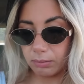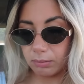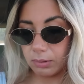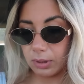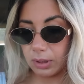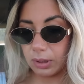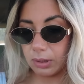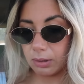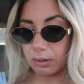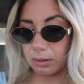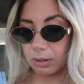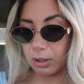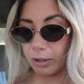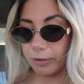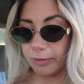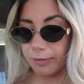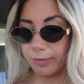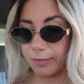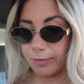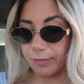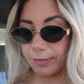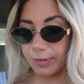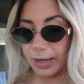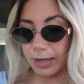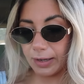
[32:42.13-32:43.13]
and they're
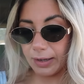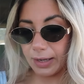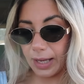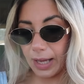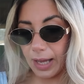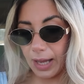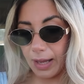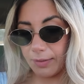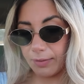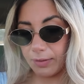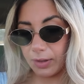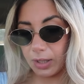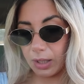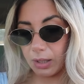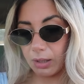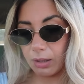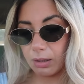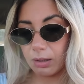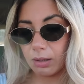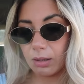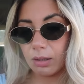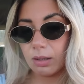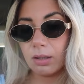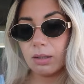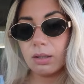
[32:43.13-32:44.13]
very heavy.
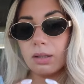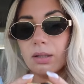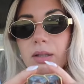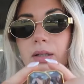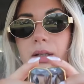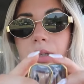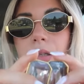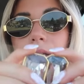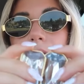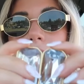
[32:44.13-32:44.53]
Put